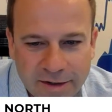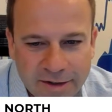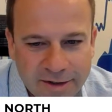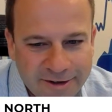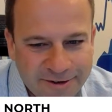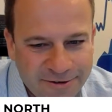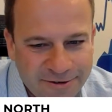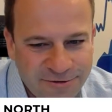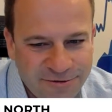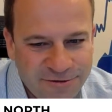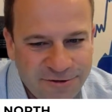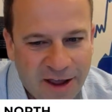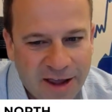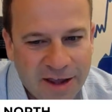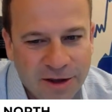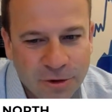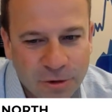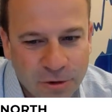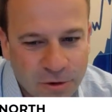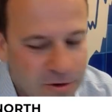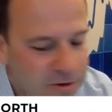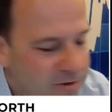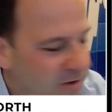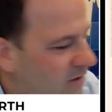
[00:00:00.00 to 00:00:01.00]

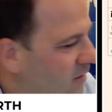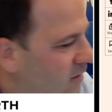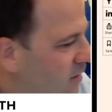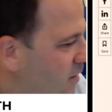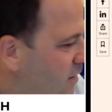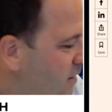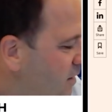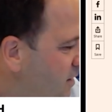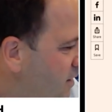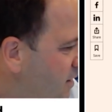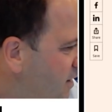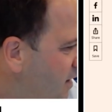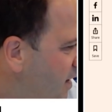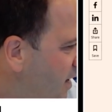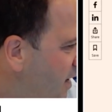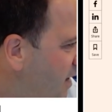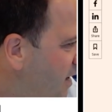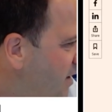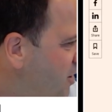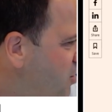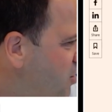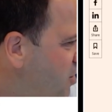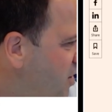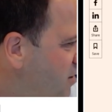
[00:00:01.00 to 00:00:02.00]
failed, and
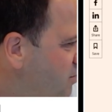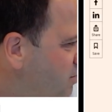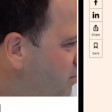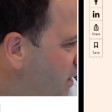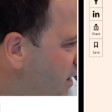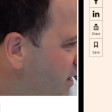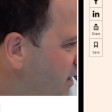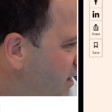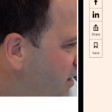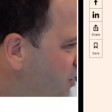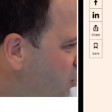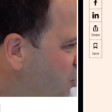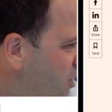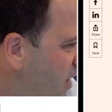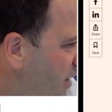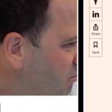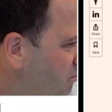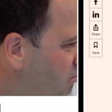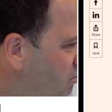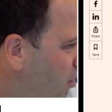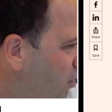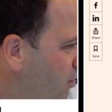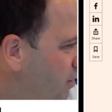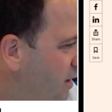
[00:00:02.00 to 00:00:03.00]
it's just been a
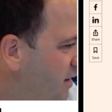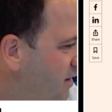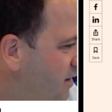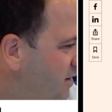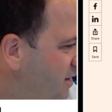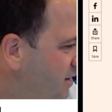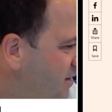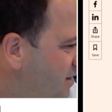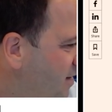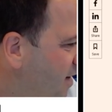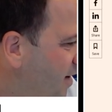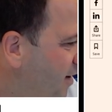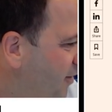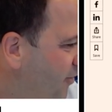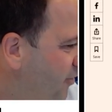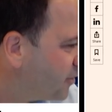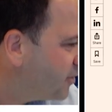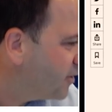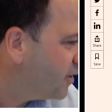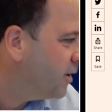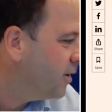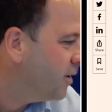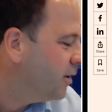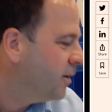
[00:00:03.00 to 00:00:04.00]
shambolic
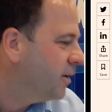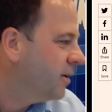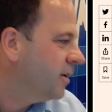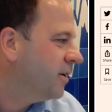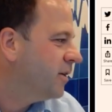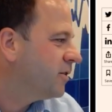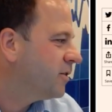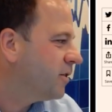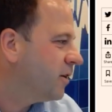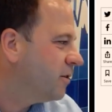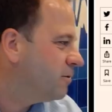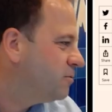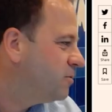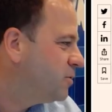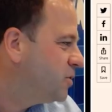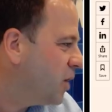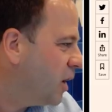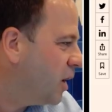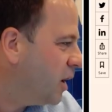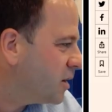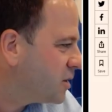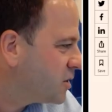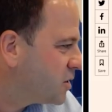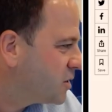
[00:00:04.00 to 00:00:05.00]
disaster. So
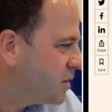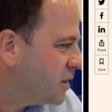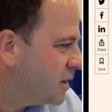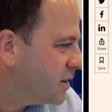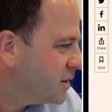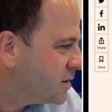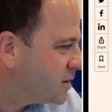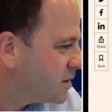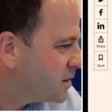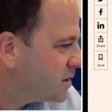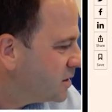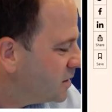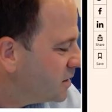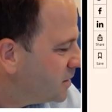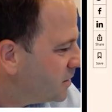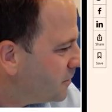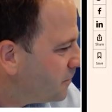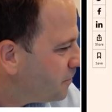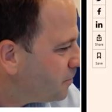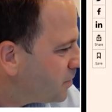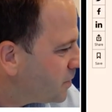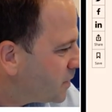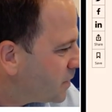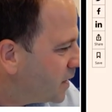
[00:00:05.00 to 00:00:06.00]
just as
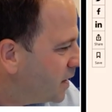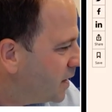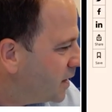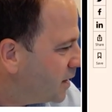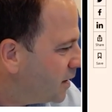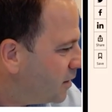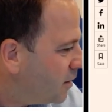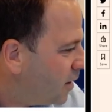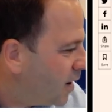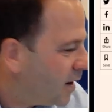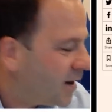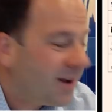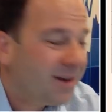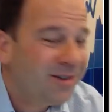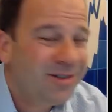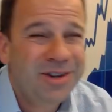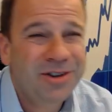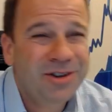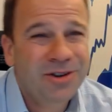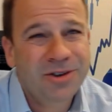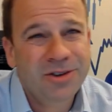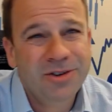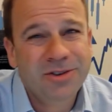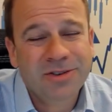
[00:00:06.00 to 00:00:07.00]
you know, I,
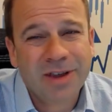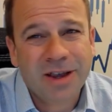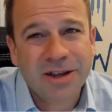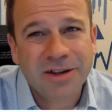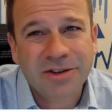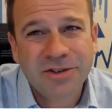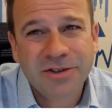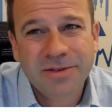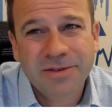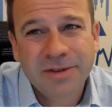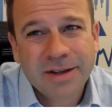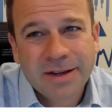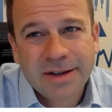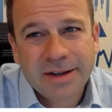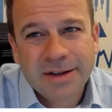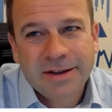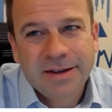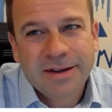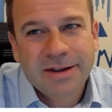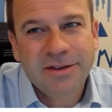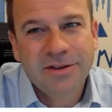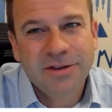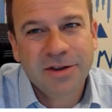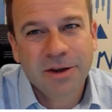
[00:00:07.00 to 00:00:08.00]
you could say,
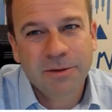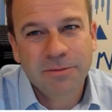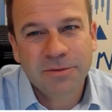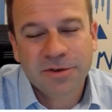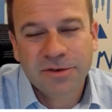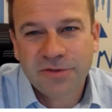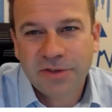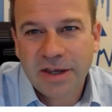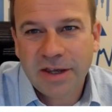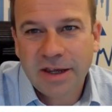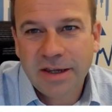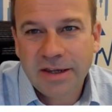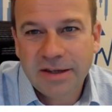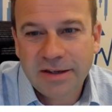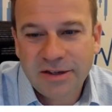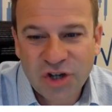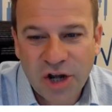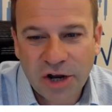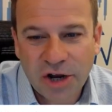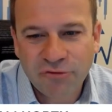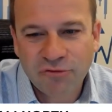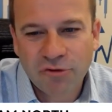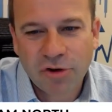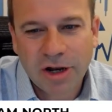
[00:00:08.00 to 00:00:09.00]
in terms of the
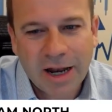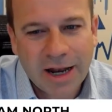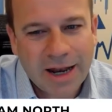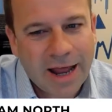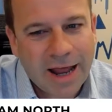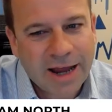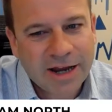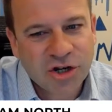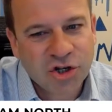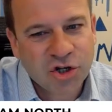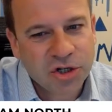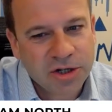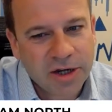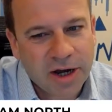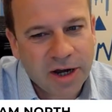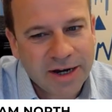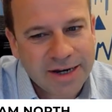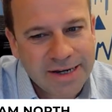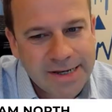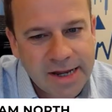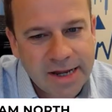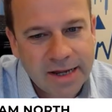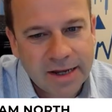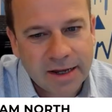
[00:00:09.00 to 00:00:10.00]
general election
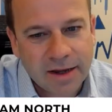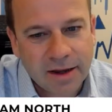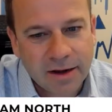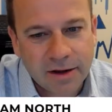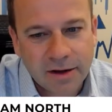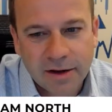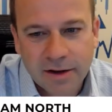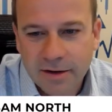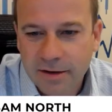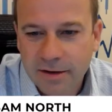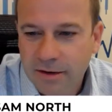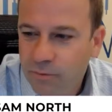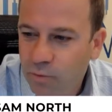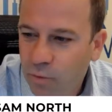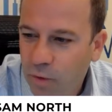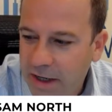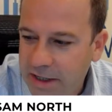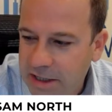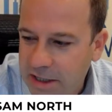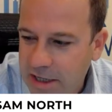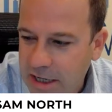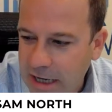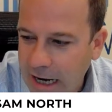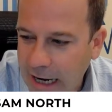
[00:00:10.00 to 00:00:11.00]
idea, and
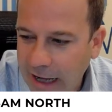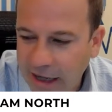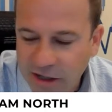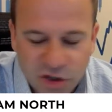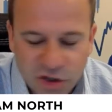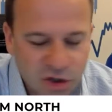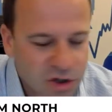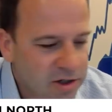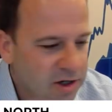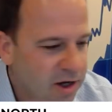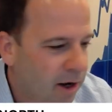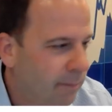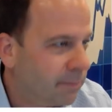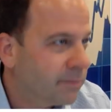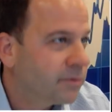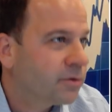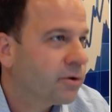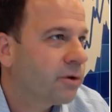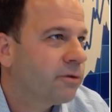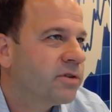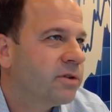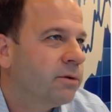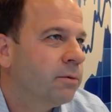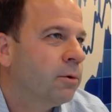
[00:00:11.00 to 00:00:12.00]
when an election comes,
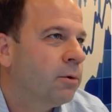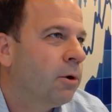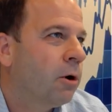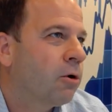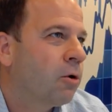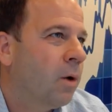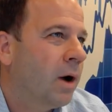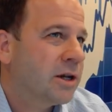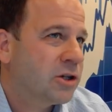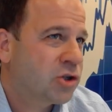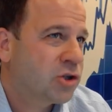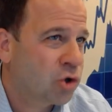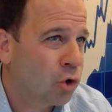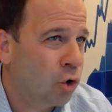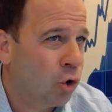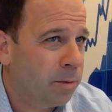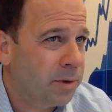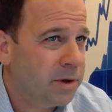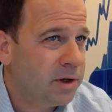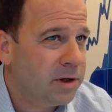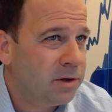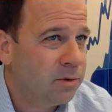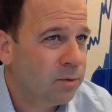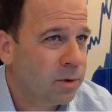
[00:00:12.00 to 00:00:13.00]
obviously we're not quite sure,
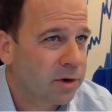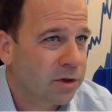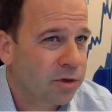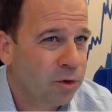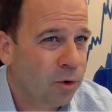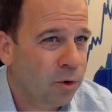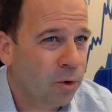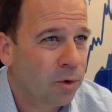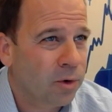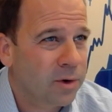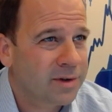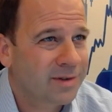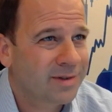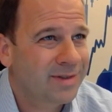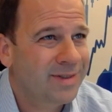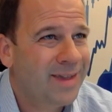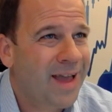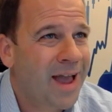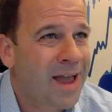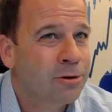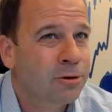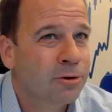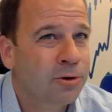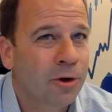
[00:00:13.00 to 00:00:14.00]
but you would have thought it's
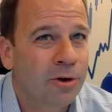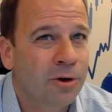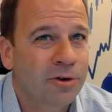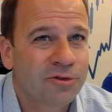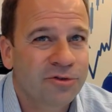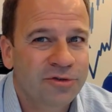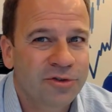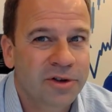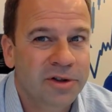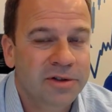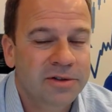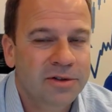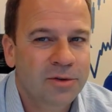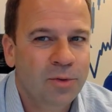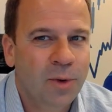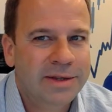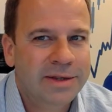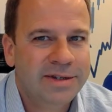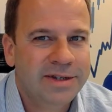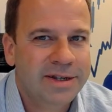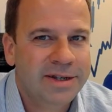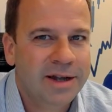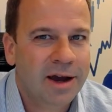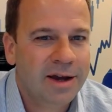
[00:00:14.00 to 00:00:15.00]
nailed on for
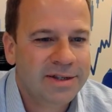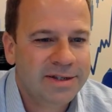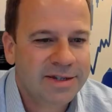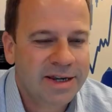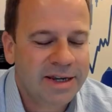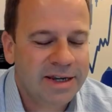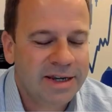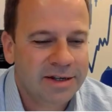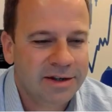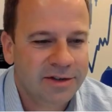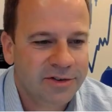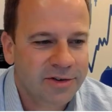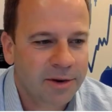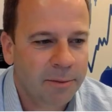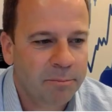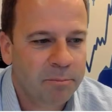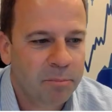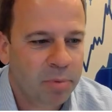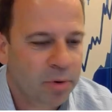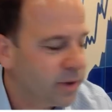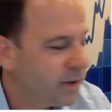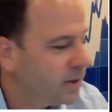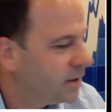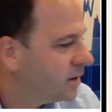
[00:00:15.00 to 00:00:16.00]
twenty nineteen at some
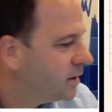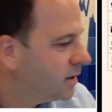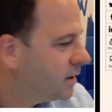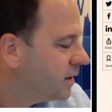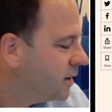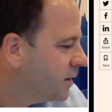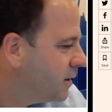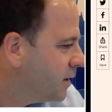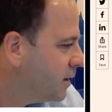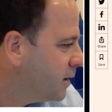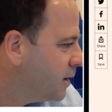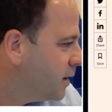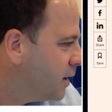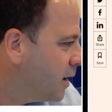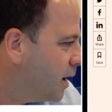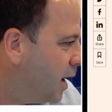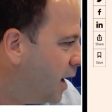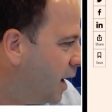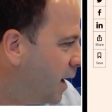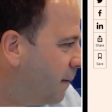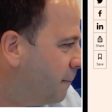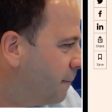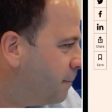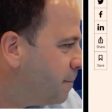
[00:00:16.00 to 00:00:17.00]
point.
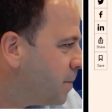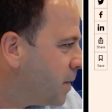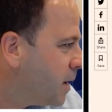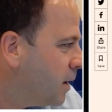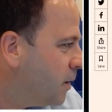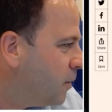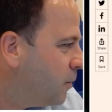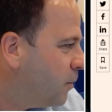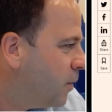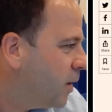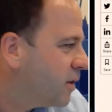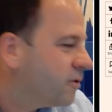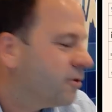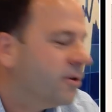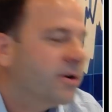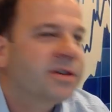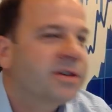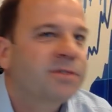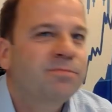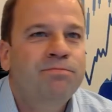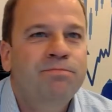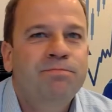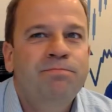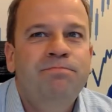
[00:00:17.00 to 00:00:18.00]
Um, whether
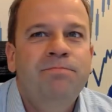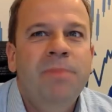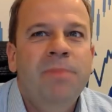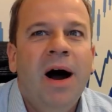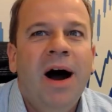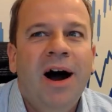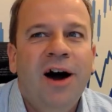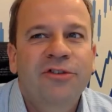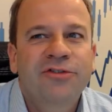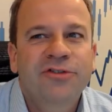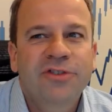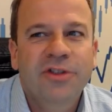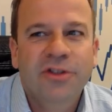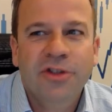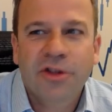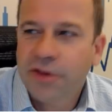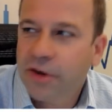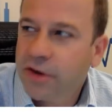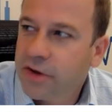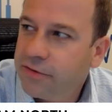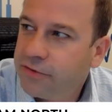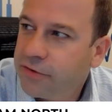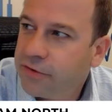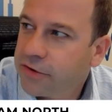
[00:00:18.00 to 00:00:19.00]
it's after the
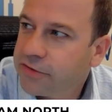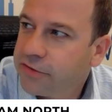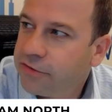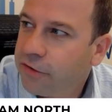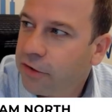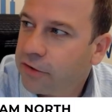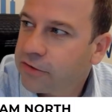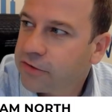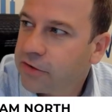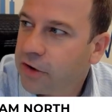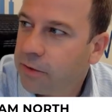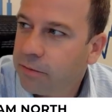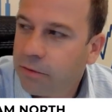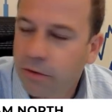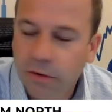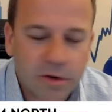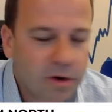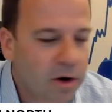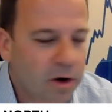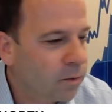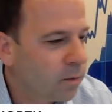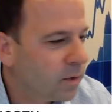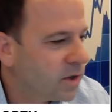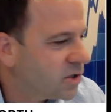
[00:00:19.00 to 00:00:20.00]
thirty-first of October or
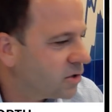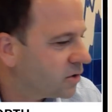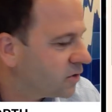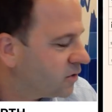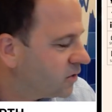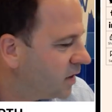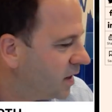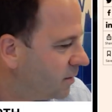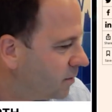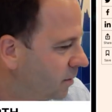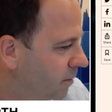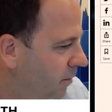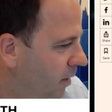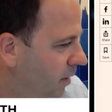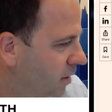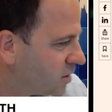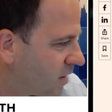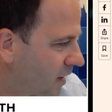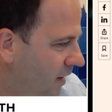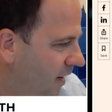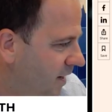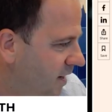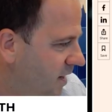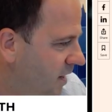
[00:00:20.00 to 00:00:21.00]
not, we shall see, but most
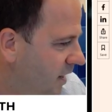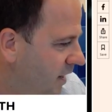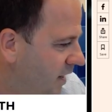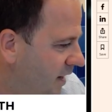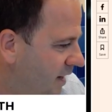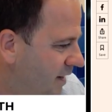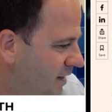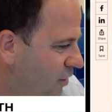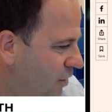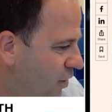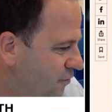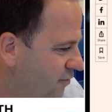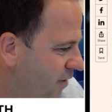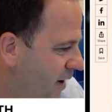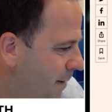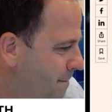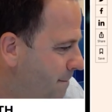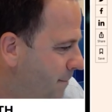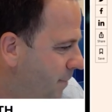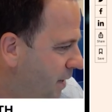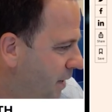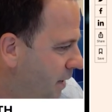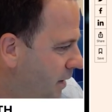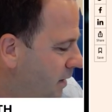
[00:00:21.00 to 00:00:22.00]
likely in
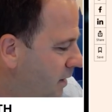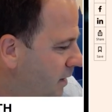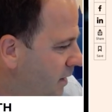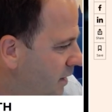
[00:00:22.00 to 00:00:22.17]
November.